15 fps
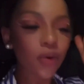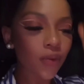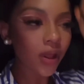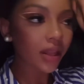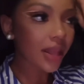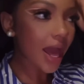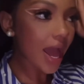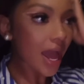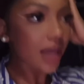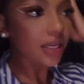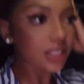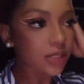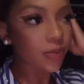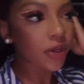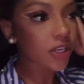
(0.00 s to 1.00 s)

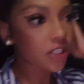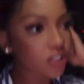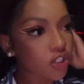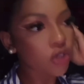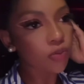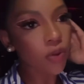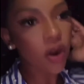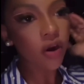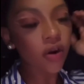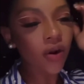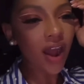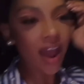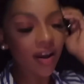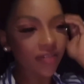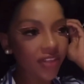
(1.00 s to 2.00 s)
relax because tomorrow
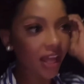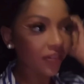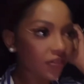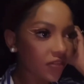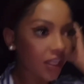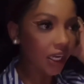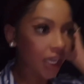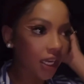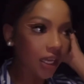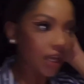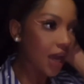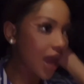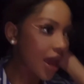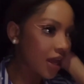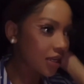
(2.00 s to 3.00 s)
I have that thing,
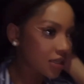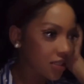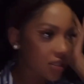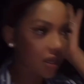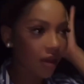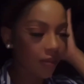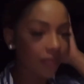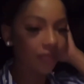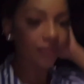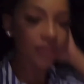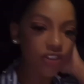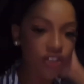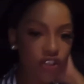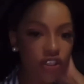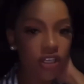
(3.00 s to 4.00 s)
and
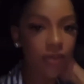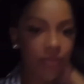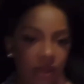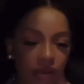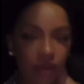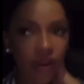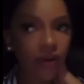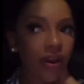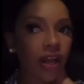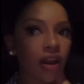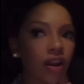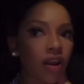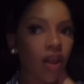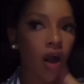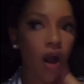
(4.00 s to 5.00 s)
it's just gonna be a very
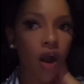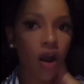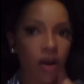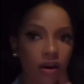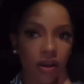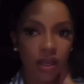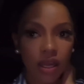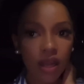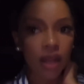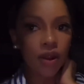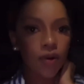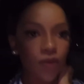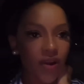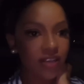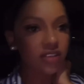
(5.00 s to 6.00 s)
long
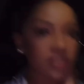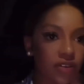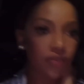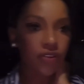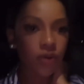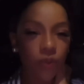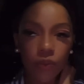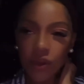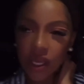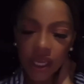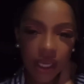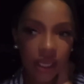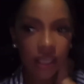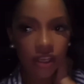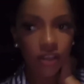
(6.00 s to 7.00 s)
rest of the
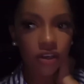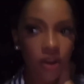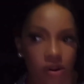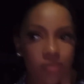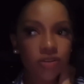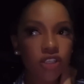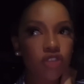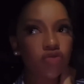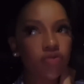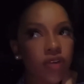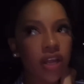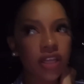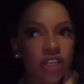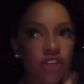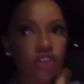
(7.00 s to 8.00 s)
week. You know, I'm just
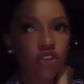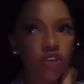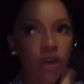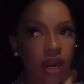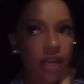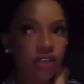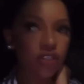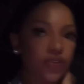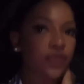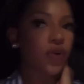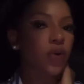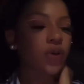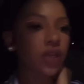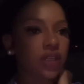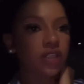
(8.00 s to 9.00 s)
really just trying to
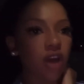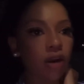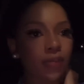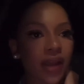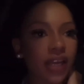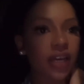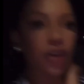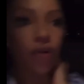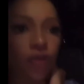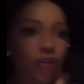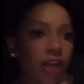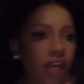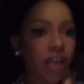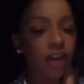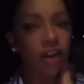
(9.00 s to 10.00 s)
focus on my
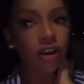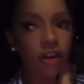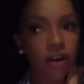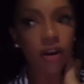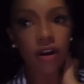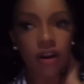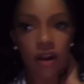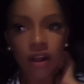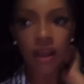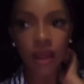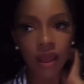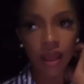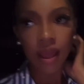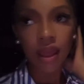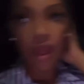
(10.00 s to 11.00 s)
career
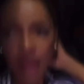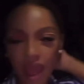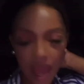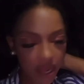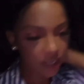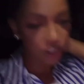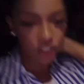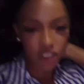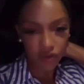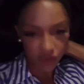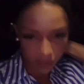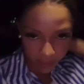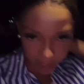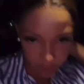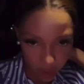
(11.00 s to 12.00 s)
and
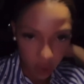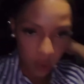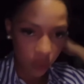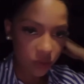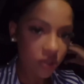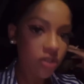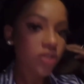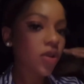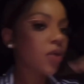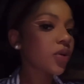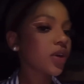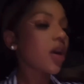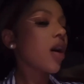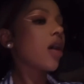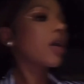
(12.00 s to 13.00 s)
achieving my goals. So
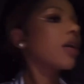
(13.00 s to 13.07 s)
yeah.